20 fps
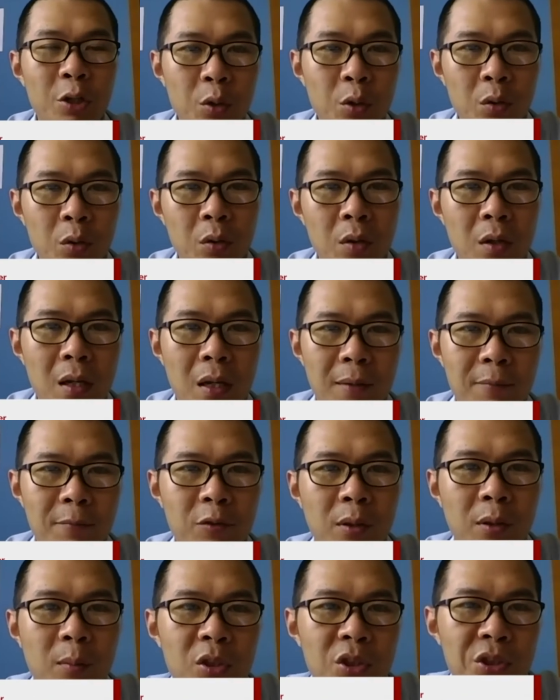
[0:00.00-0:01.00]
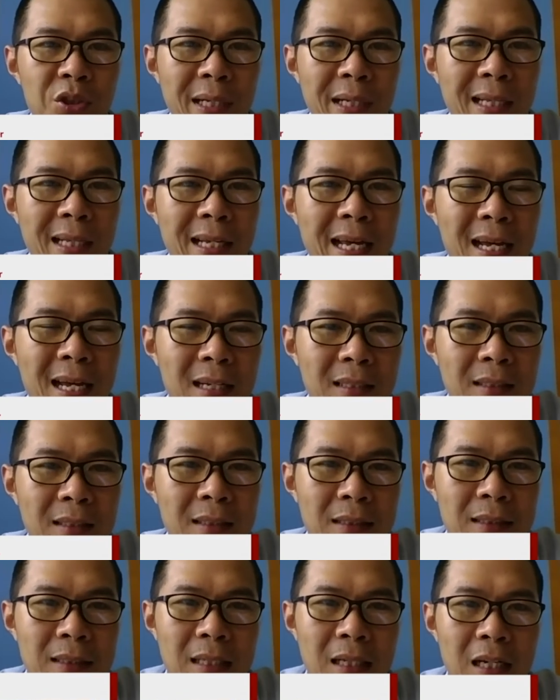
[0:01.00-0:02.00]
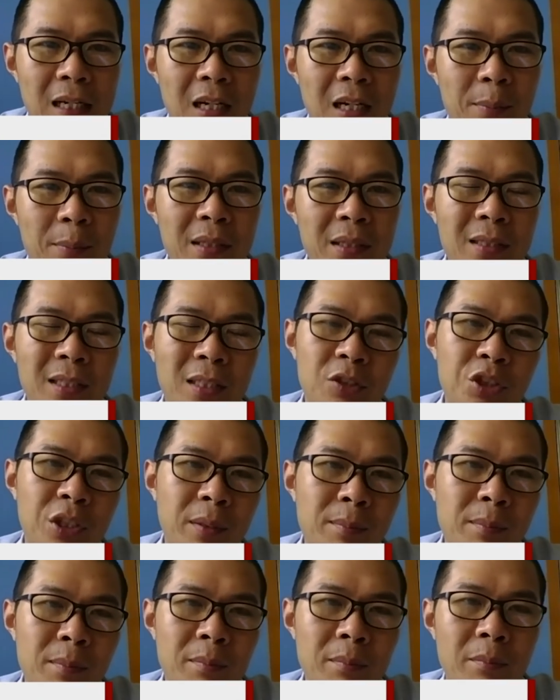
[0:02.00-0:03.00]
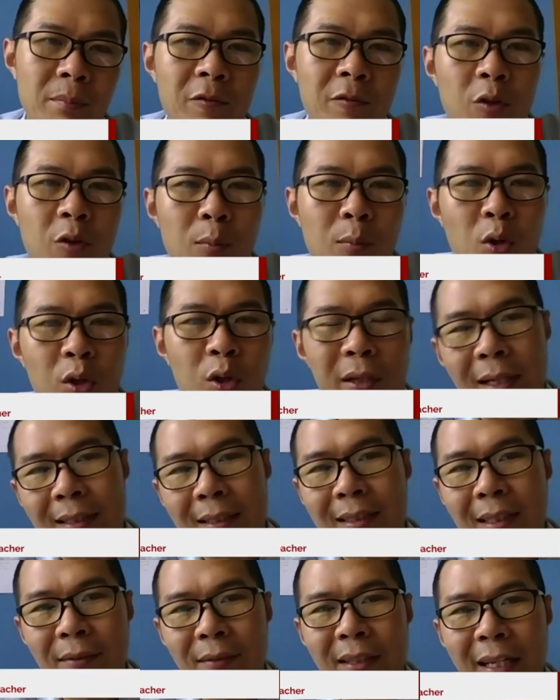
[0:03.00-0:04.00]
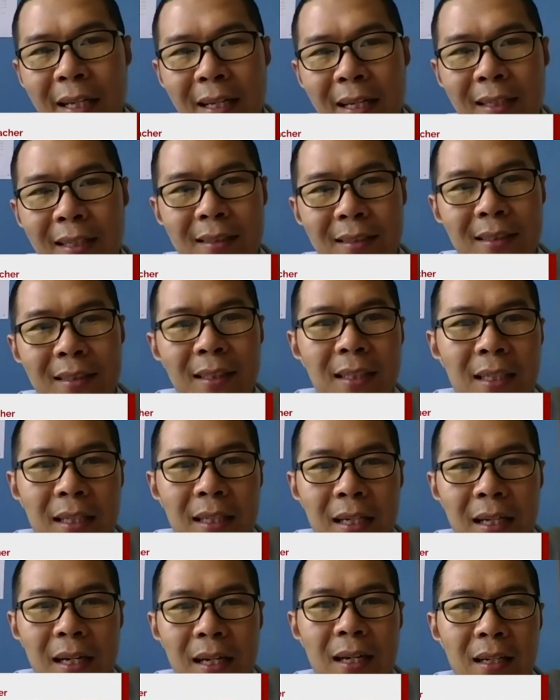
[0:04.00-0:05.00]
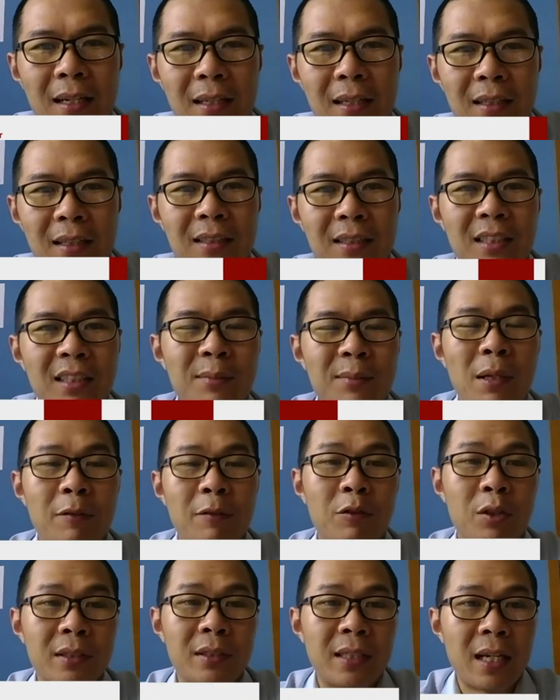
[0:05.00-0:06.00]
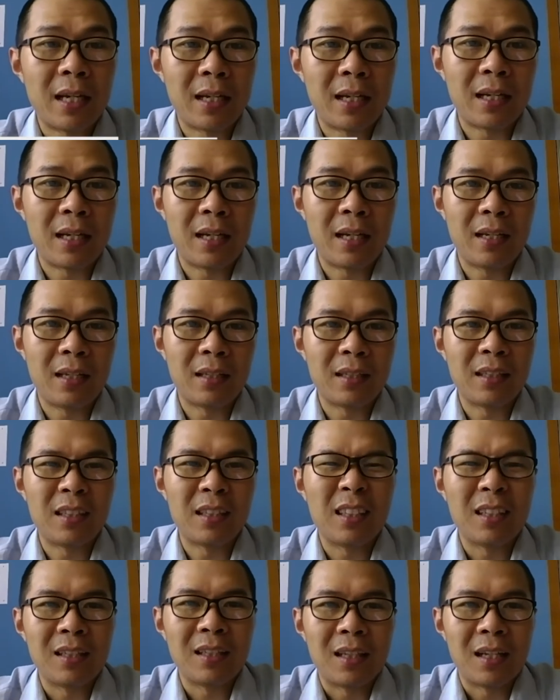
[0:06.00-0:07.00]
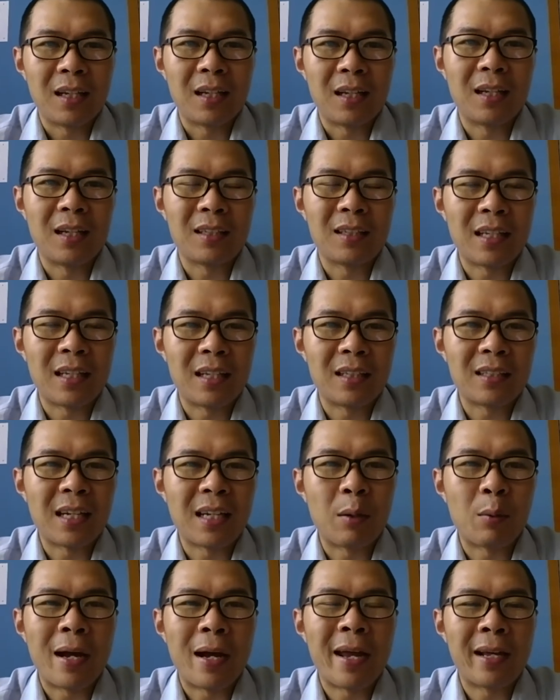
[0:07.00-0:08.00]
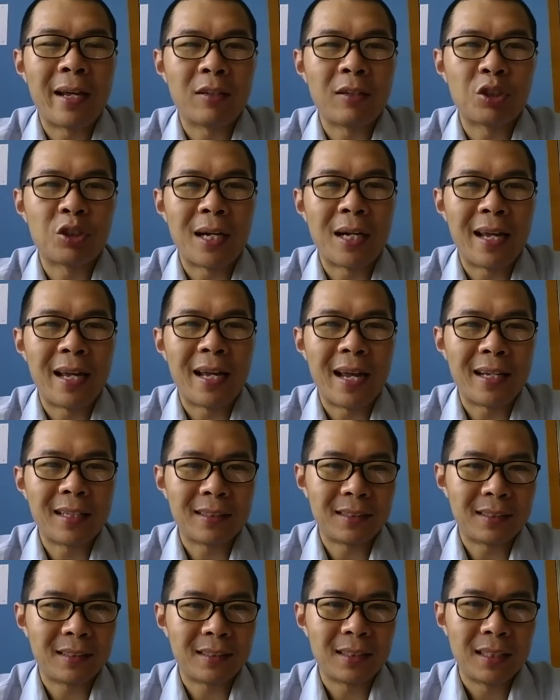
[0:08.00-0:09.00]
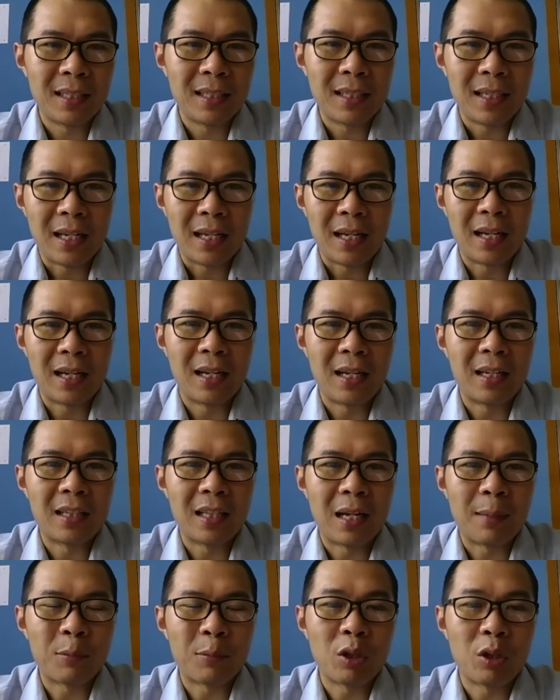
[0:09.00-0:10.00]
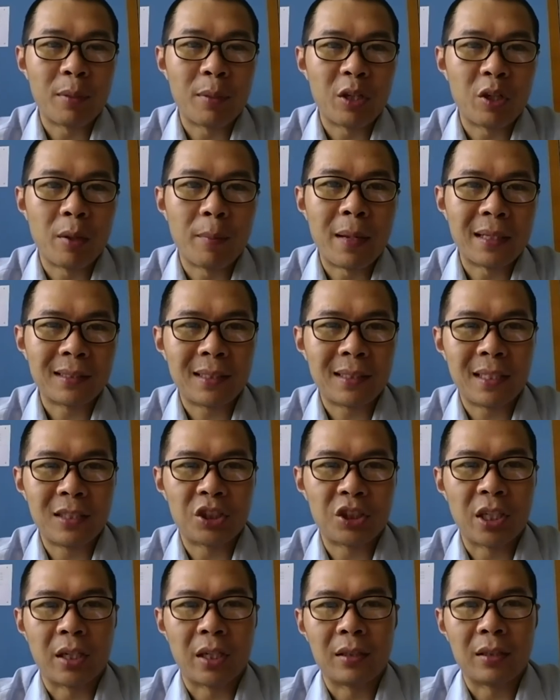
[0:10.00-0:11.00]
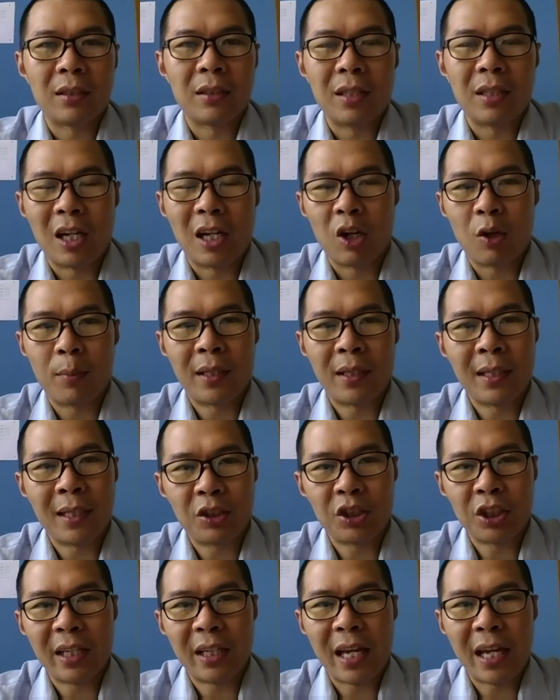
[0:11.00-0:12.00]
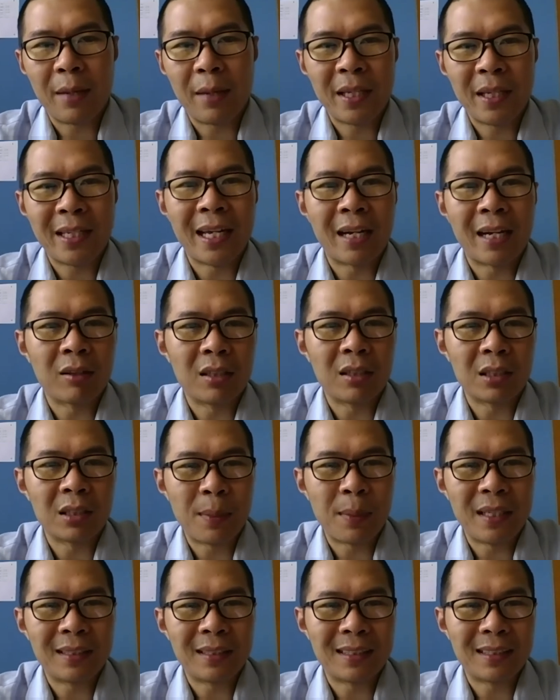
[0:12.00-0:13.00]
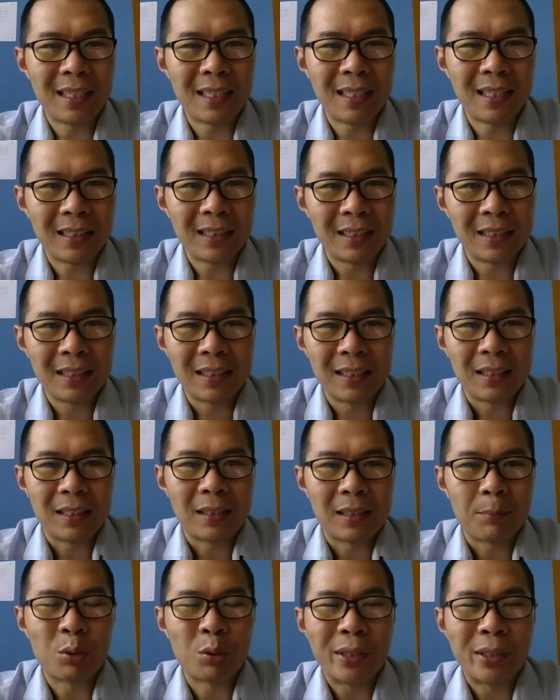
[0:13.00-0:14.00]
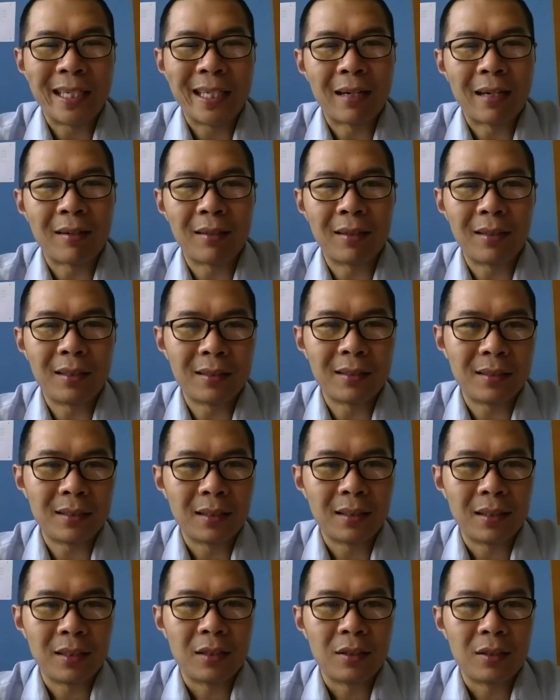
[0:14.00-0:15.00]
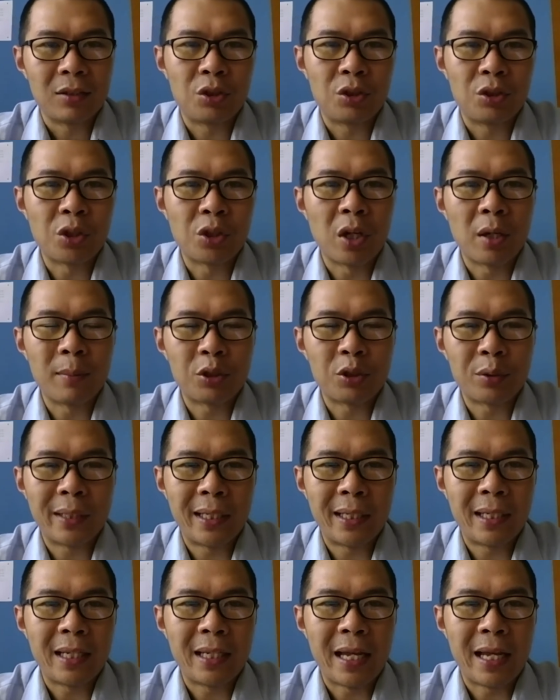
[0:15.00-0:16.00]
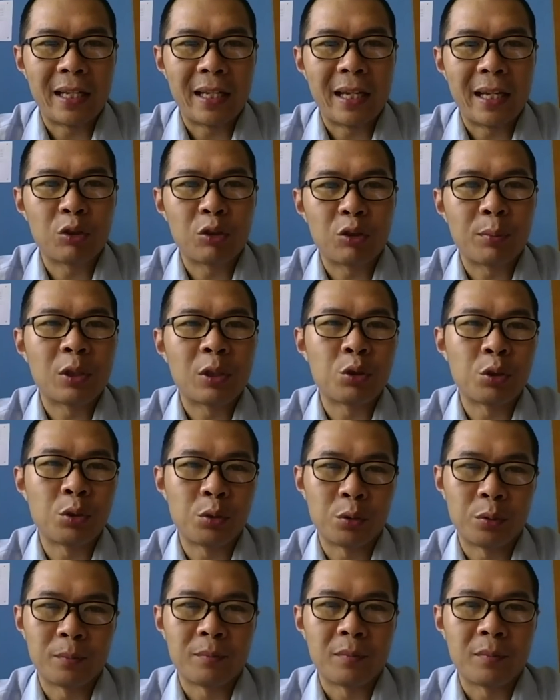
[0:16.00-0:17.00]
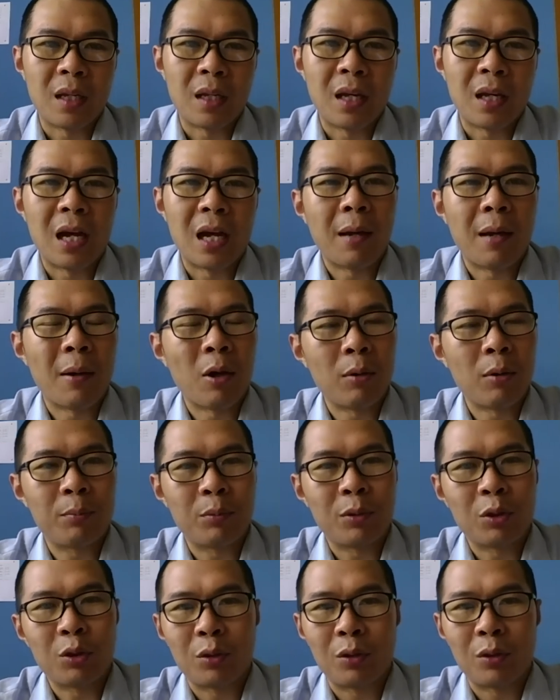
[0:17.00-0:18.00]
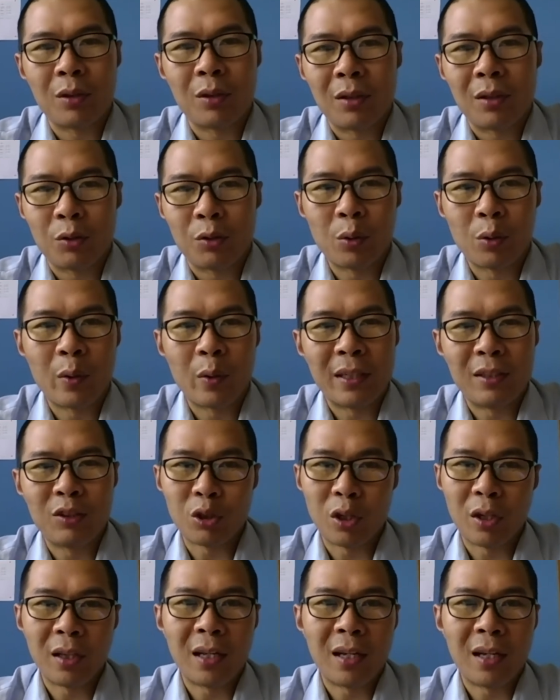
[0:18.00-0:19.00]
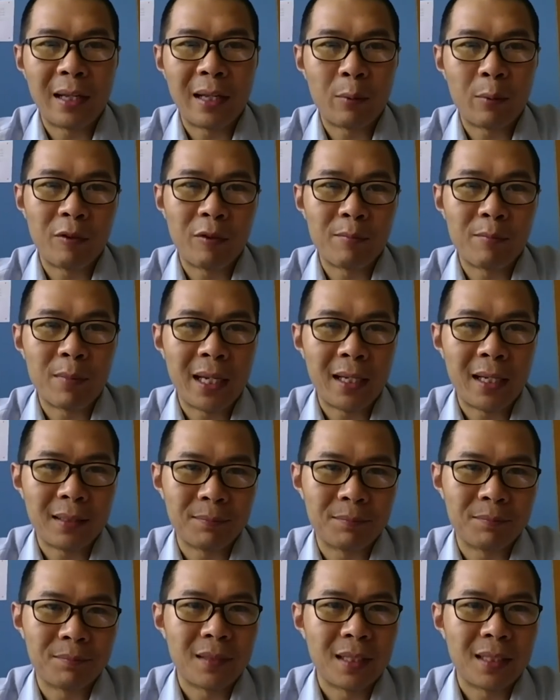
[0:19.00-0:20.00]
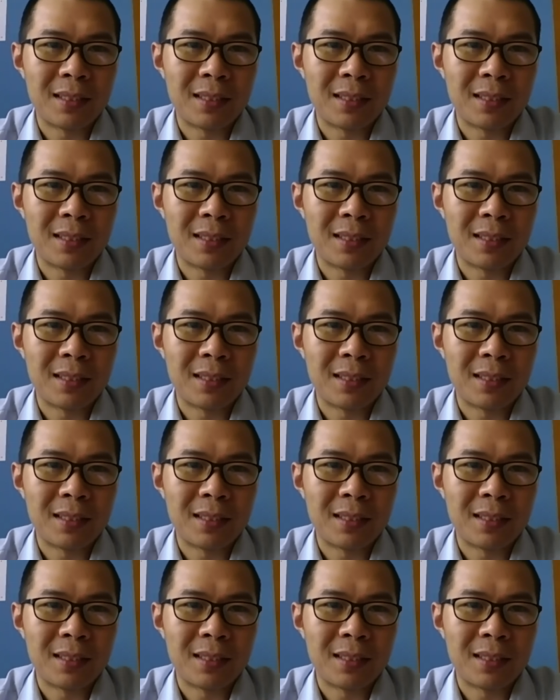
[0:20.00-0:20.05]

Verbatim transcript: Liu. I'm from Australia. I have been teaching for more than seven years, and this is my first year in uh, Yan Taiwan HIS, and I'm going to be your math teacher. I'll be teaching AP Calculus BC, Pre-Calculus, Geometry, and Algebra 2. I hope you will enjoy learning with me.